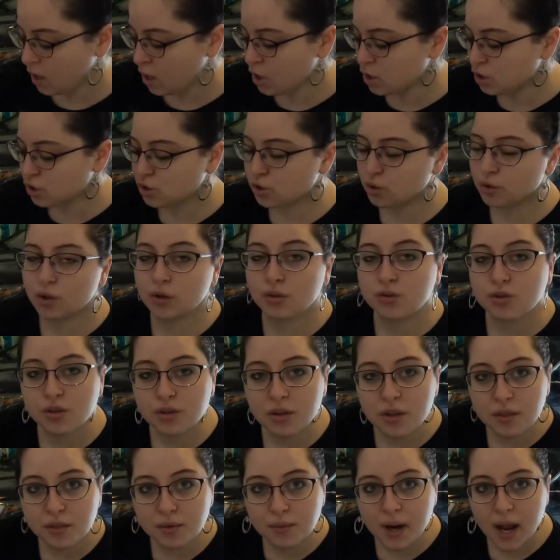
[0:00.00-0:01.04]
So those are
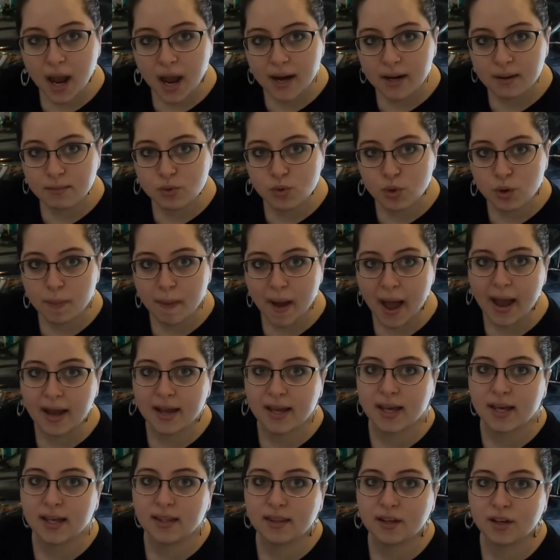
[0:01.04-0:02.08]
the 3 items we're
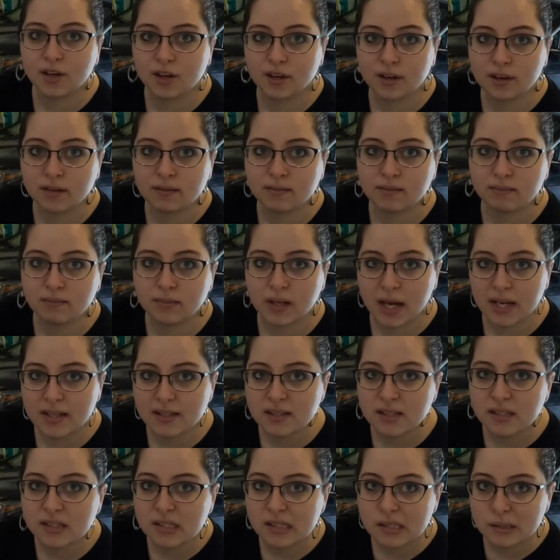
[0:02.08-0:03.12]
packing. They're
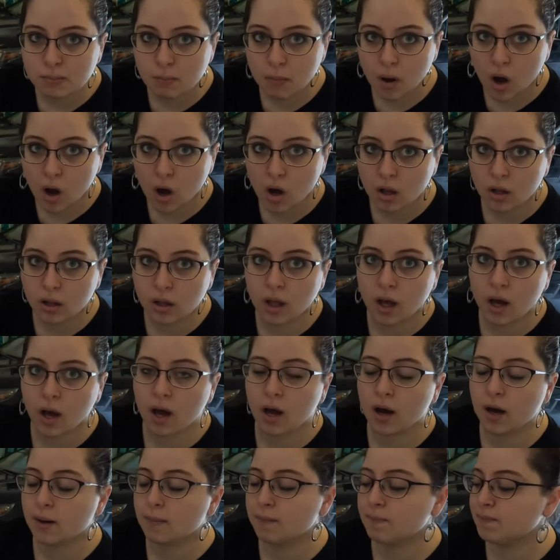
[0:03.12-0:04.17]
nice and small.
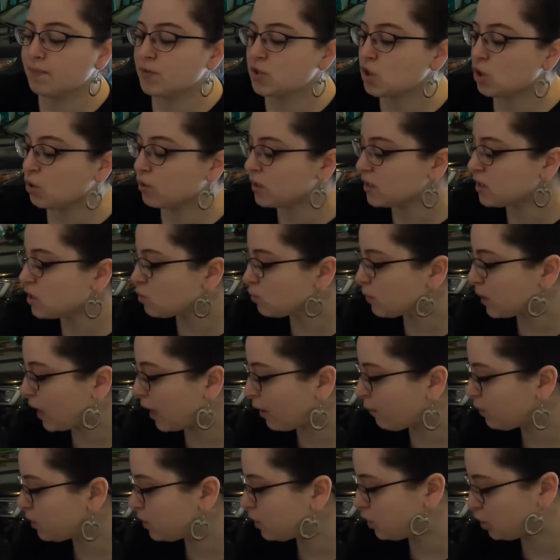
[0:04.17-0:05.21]
So this is what I
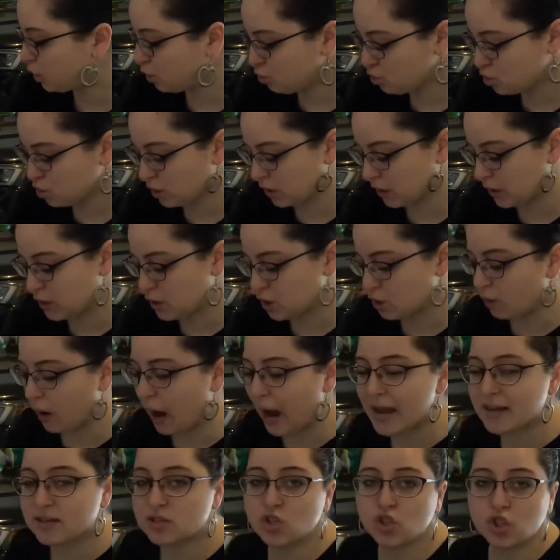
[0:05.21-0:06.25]
would usually do.
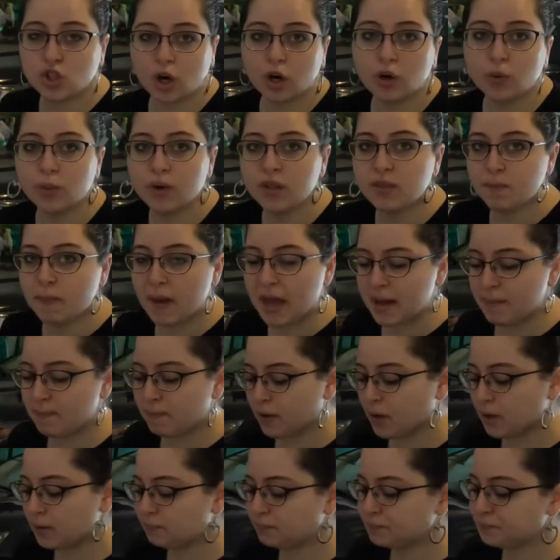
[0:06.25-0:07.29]
I start with
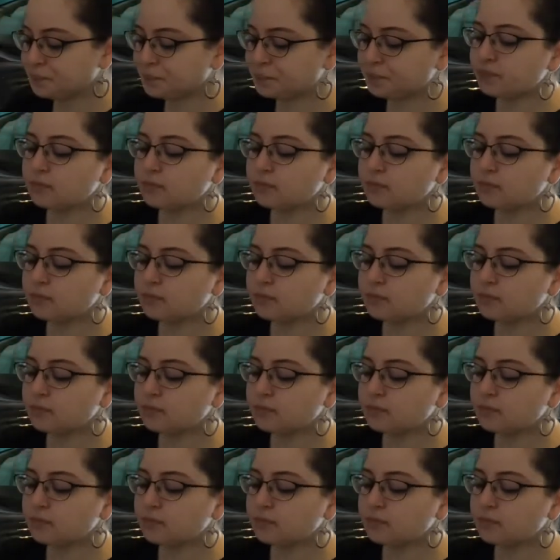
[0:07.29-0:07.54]
paper.